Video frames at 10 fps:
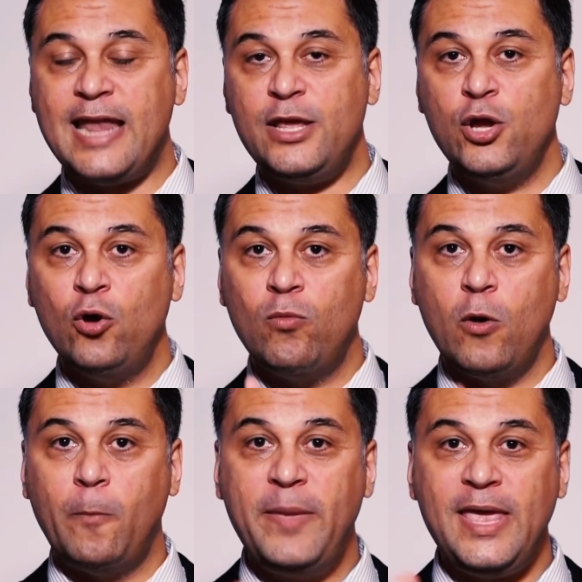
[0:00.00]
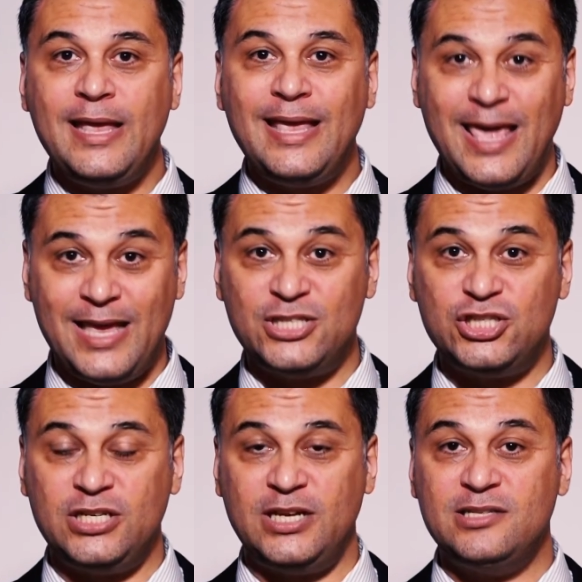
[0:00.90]
that you will be
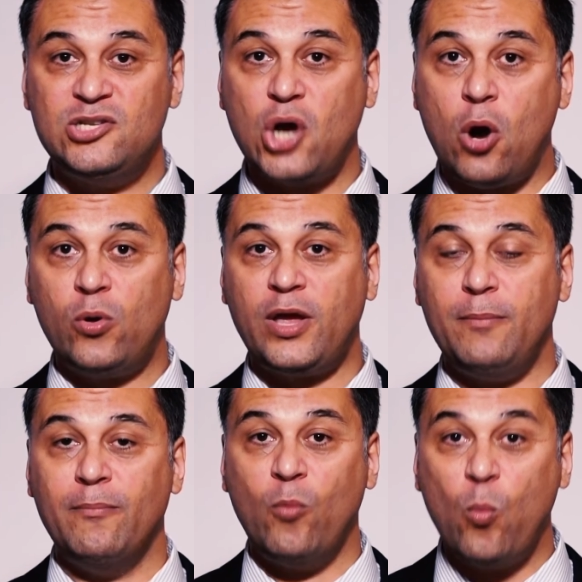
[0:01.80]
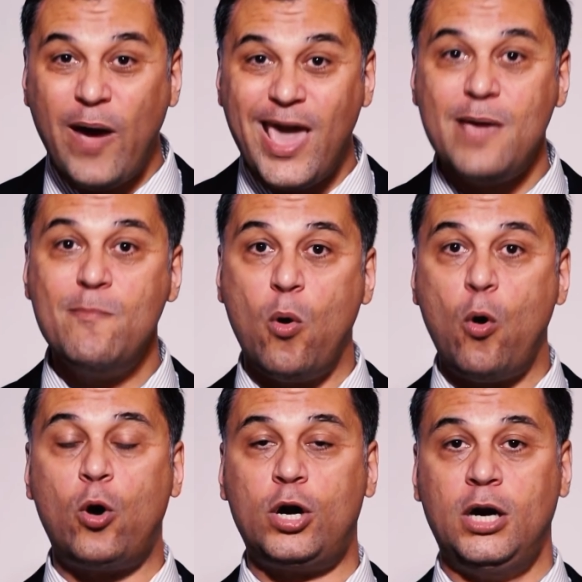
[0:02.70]
engaging and talking way
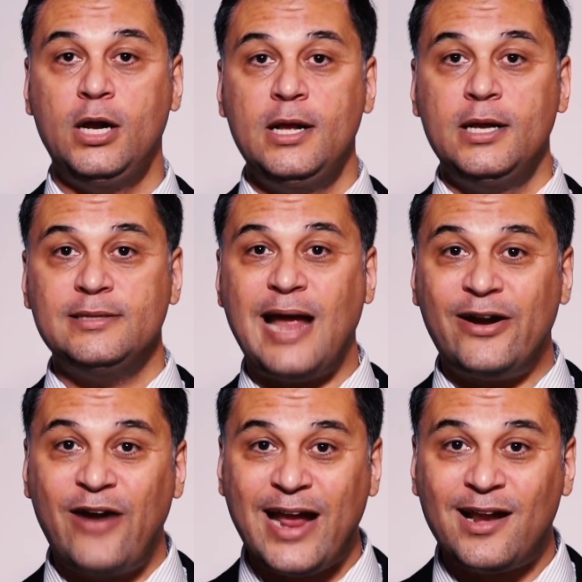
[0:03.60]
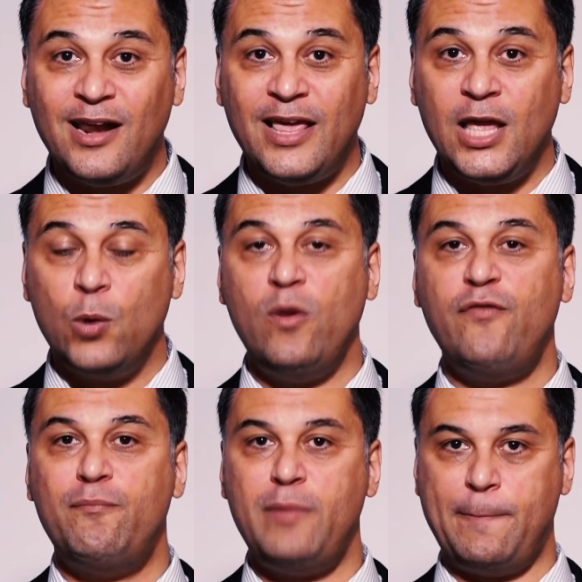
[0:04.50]
more directly
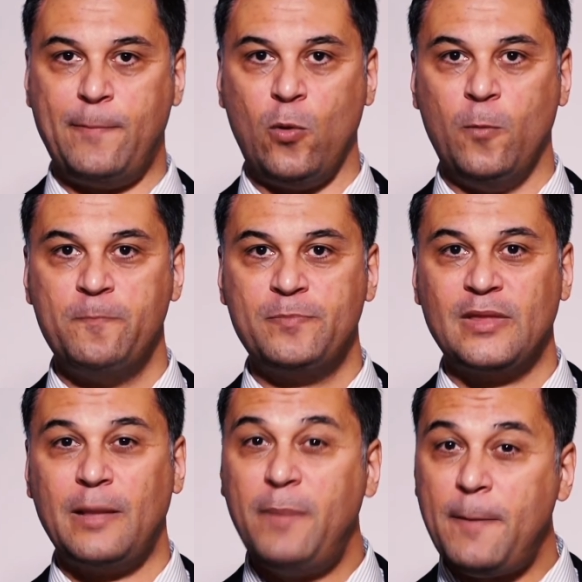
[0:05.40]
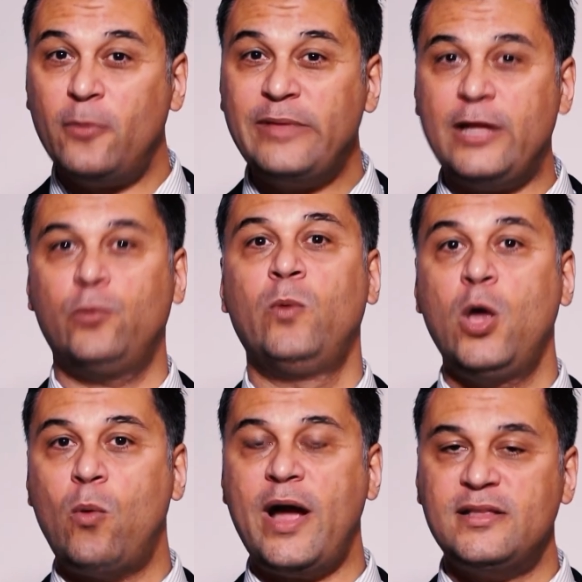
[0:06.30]
with people. People that will